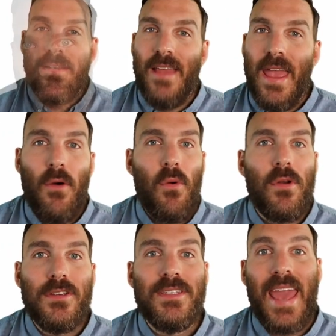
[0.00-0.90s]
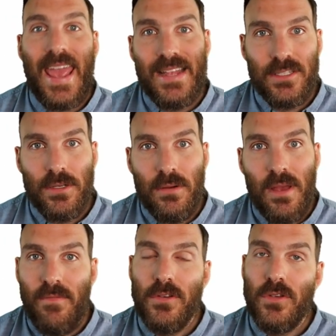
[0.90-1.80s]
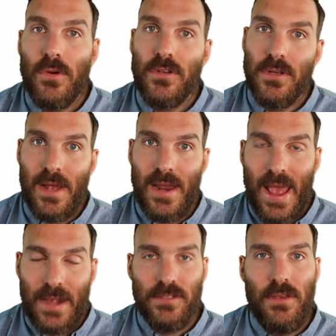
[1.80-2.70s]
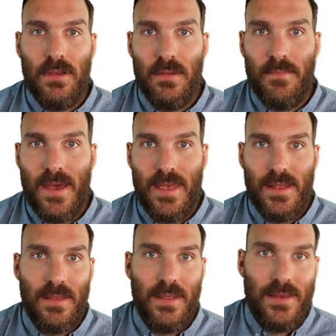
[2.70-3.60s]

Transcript: Day orders cancel if those orders are not executed by the end of the